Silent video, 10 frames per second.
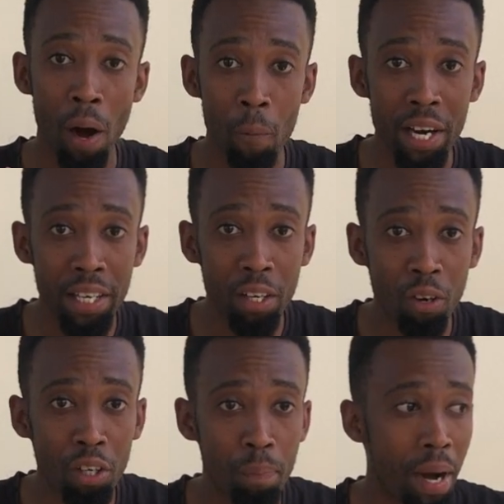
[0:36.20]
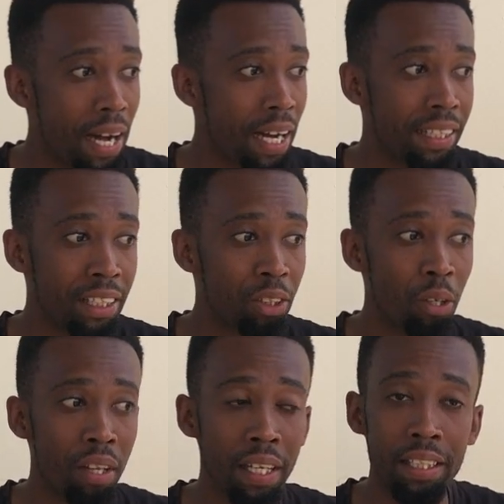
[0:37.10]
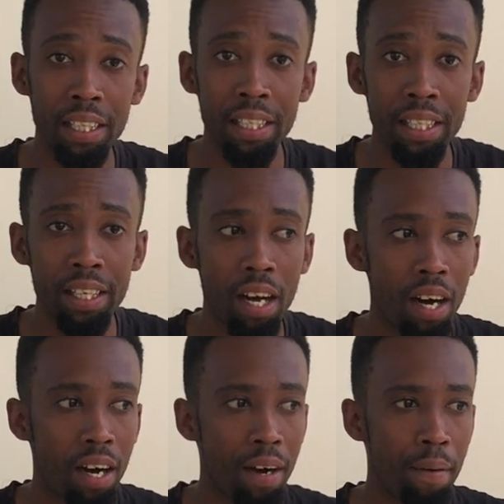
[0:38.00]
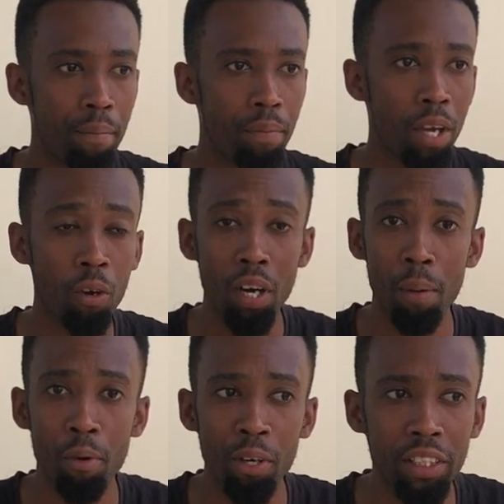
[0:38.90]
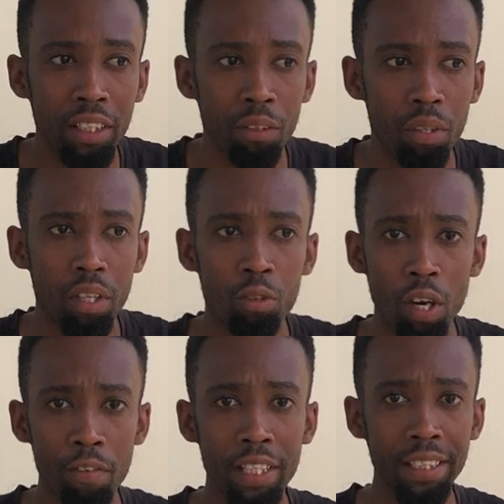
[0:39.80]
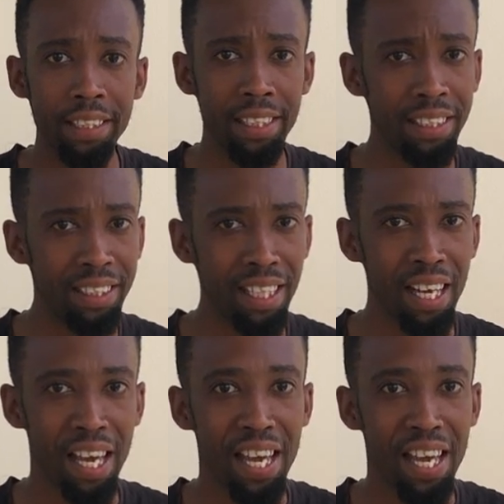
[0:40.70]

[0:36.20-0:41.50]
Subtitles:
when he got back, I just saw that he did a collaboration with Traveling Sister,